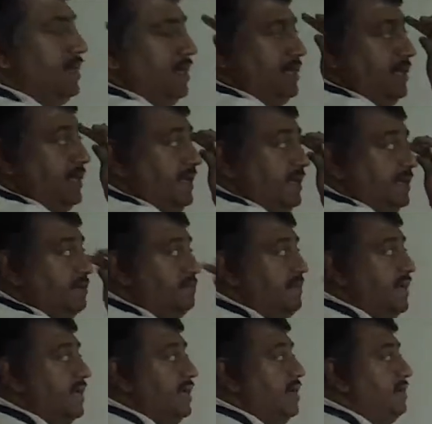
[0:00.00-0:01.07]
already we
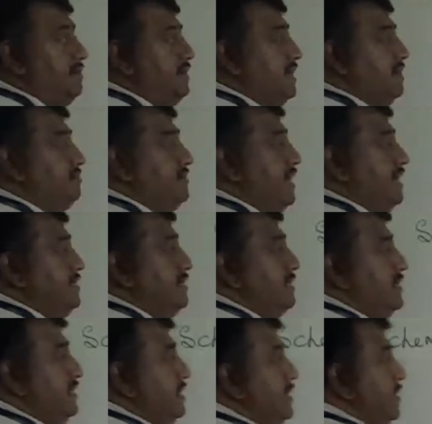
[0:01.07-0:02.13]
are aware of that.
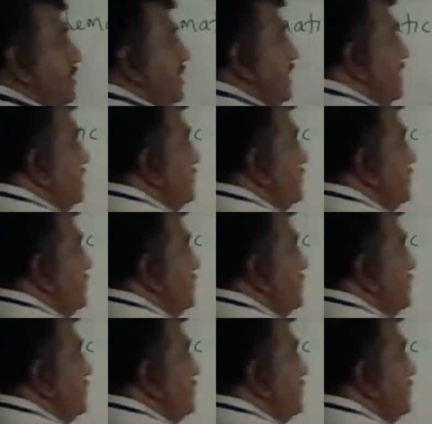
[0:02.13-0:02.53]
Okay,